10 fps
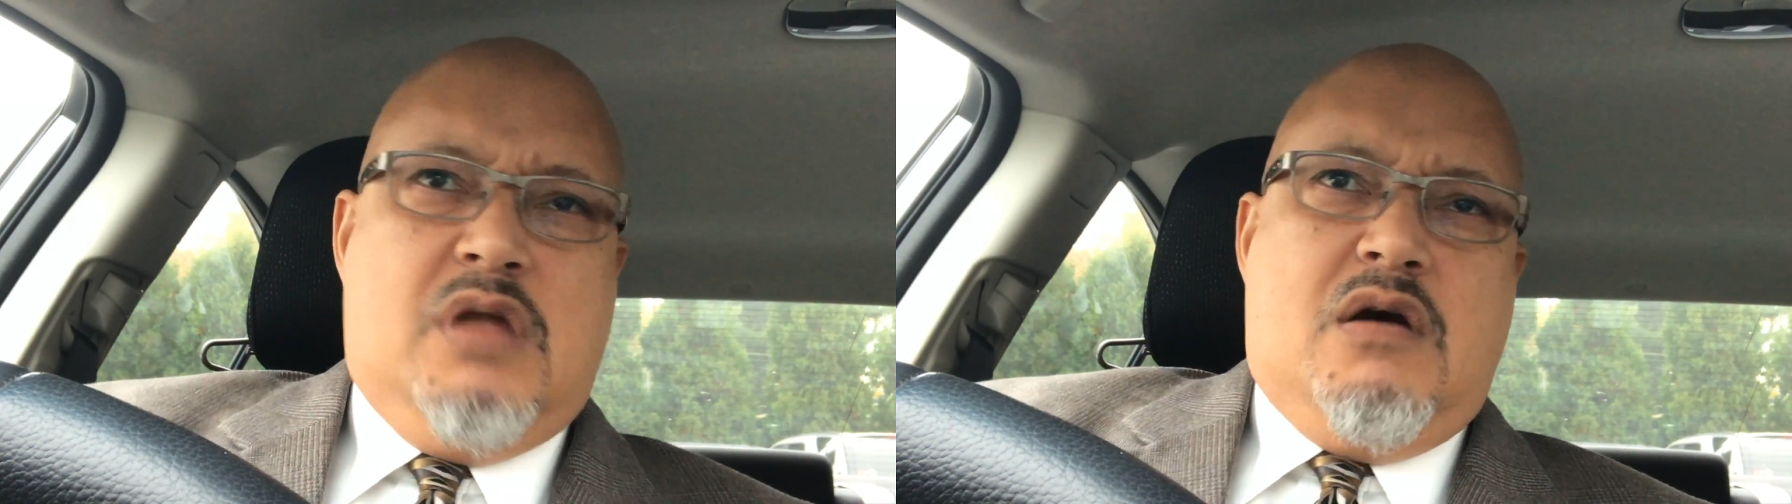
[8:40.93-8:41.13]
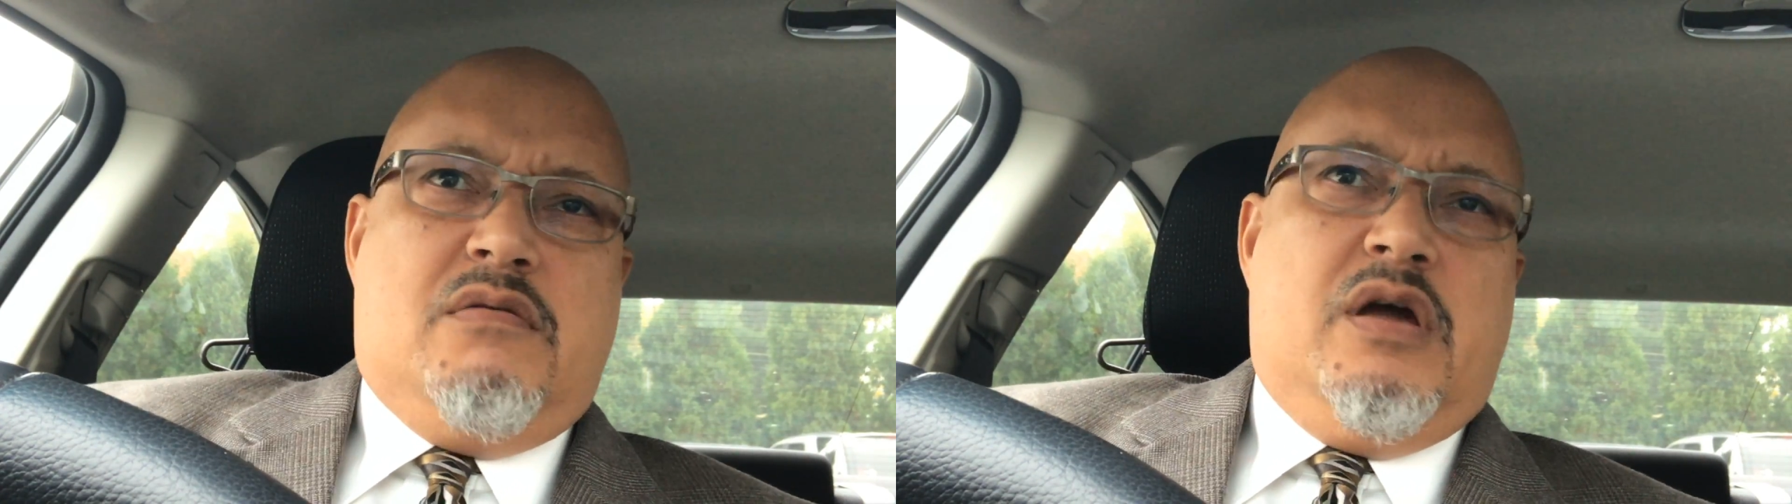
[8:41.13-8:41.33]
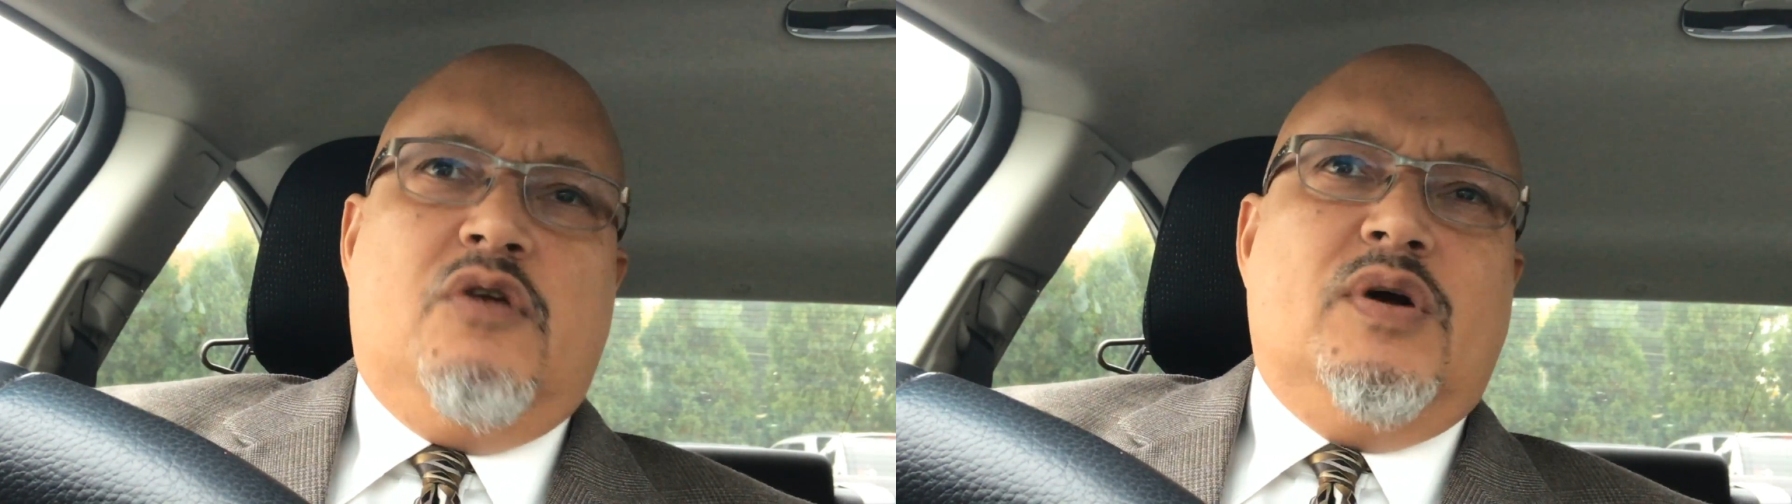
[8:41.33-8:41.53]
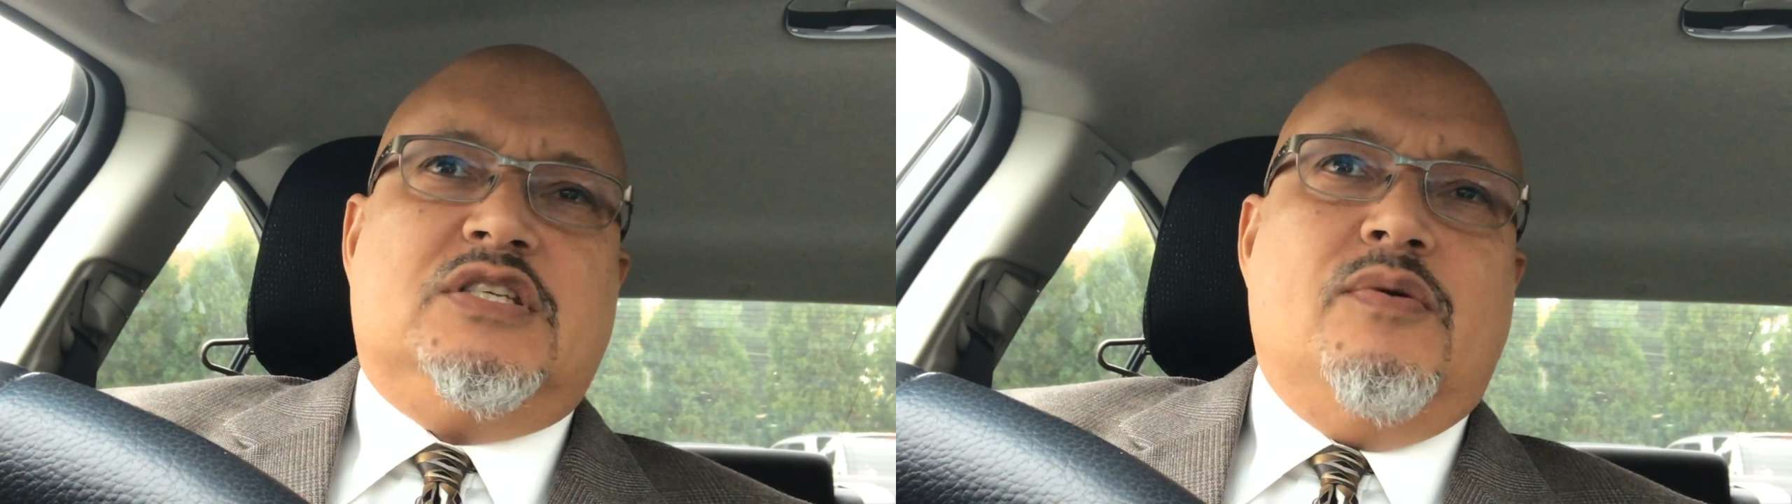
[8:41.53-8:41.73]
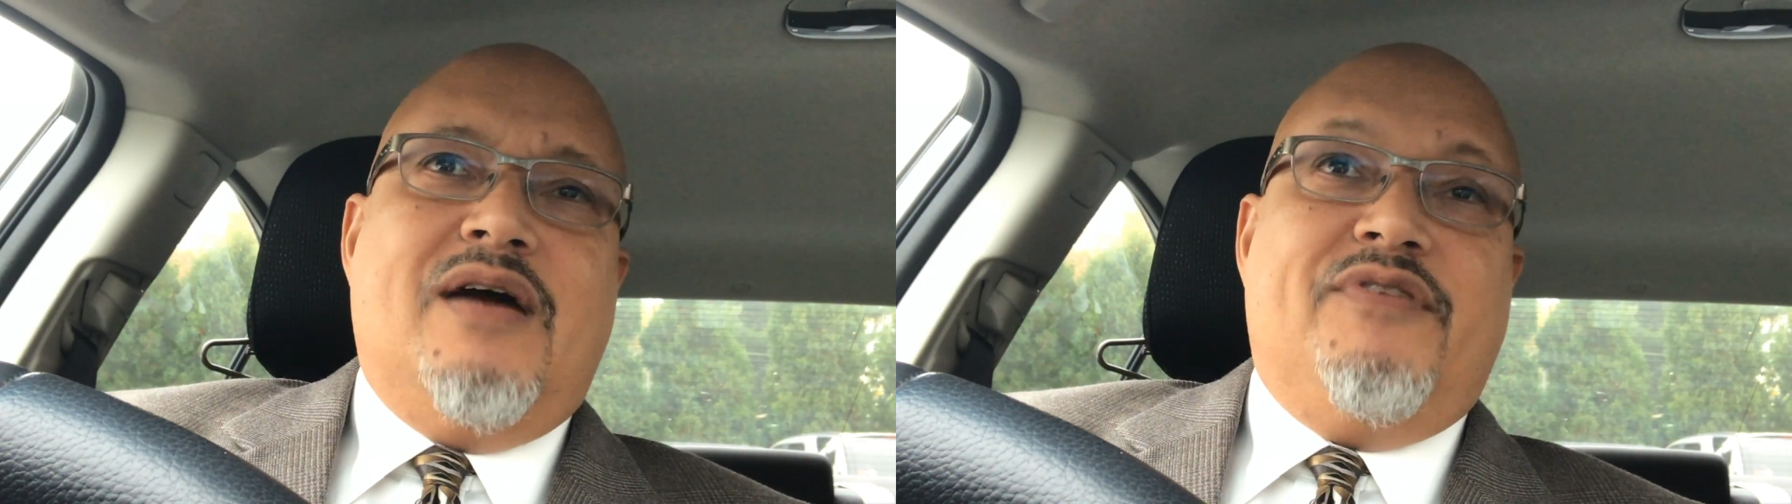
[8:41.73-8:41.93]
No, none
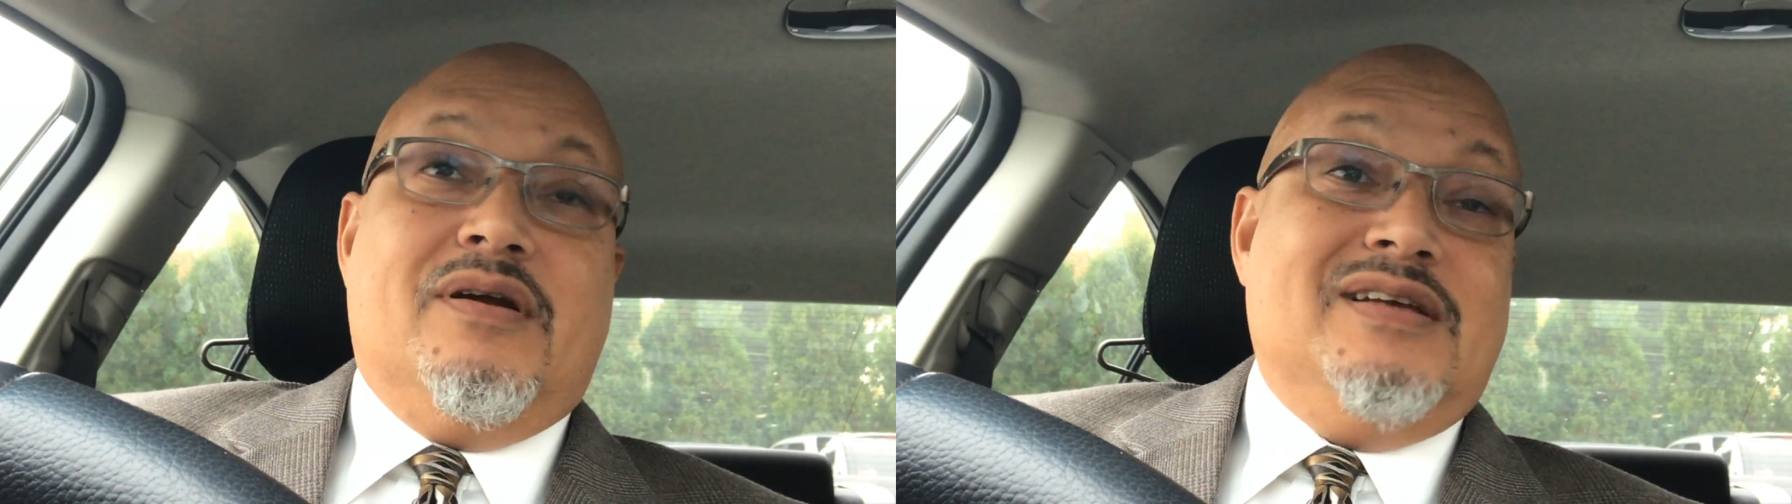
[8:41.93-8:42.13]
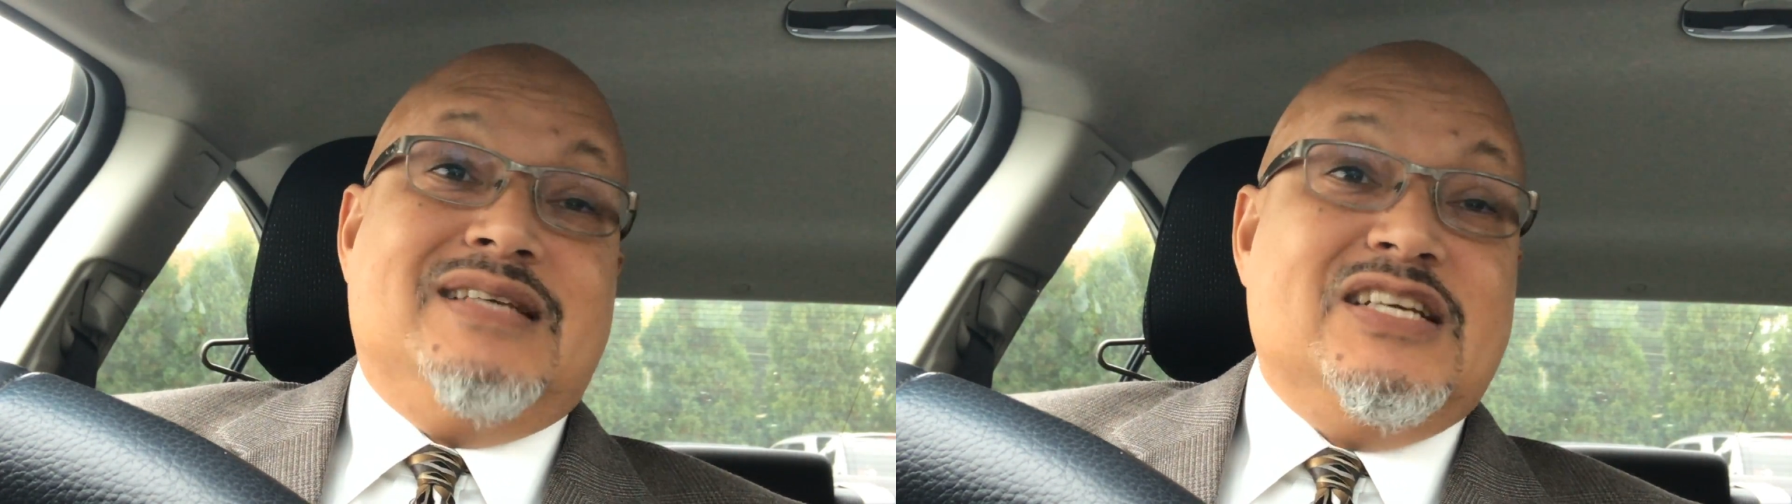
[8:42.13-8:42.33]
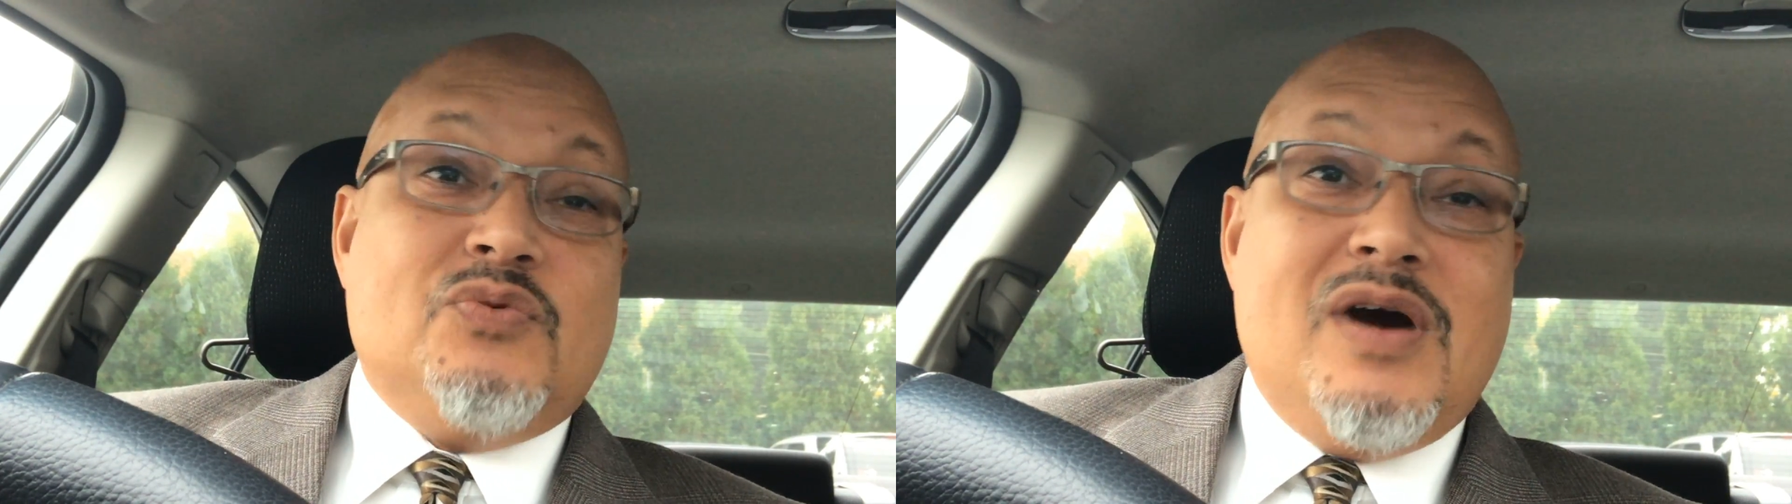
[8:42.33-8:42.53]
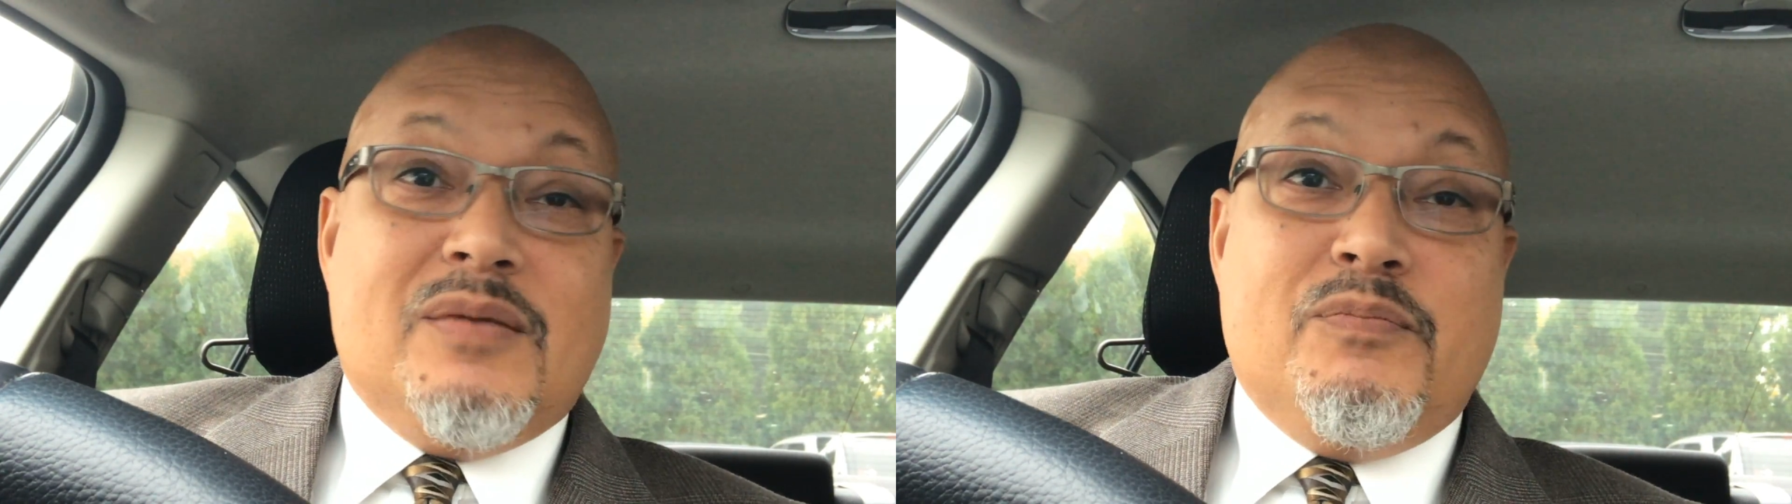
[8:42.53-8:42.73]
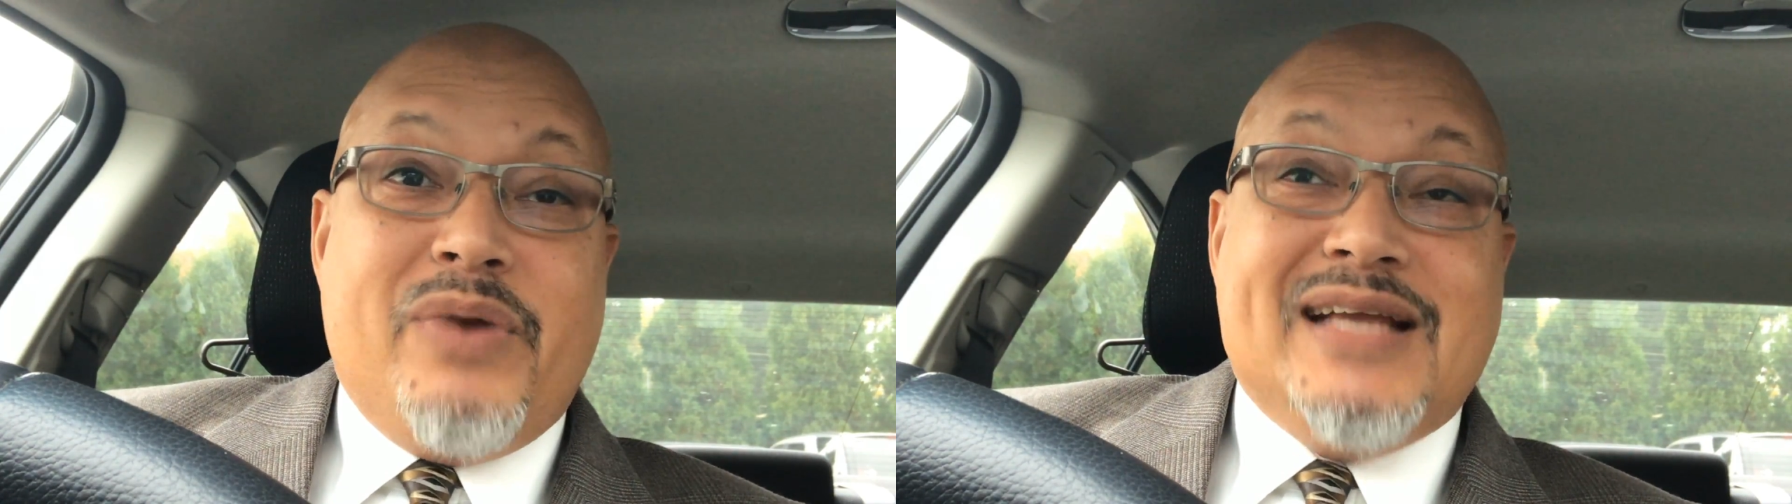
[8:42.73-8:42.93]
whatsoever. Because guess
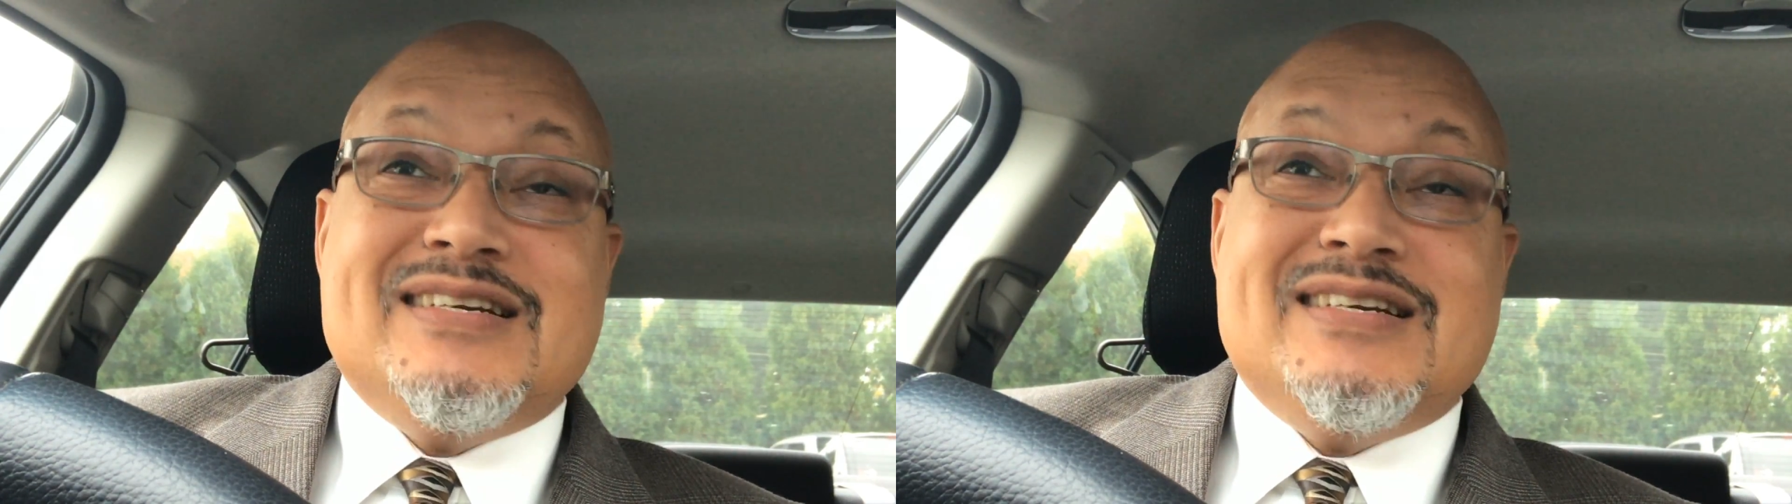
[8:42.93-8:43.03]
what?